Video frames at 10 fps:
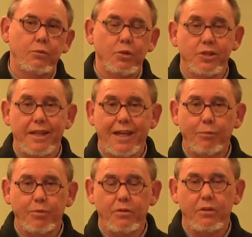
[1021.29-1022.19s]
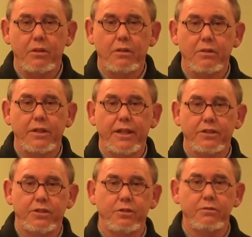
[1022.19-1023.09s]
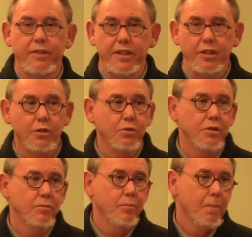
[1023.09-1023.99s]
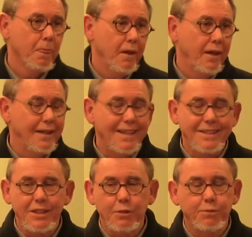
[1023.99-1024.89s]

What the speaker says: will set up the next two videos, and that's the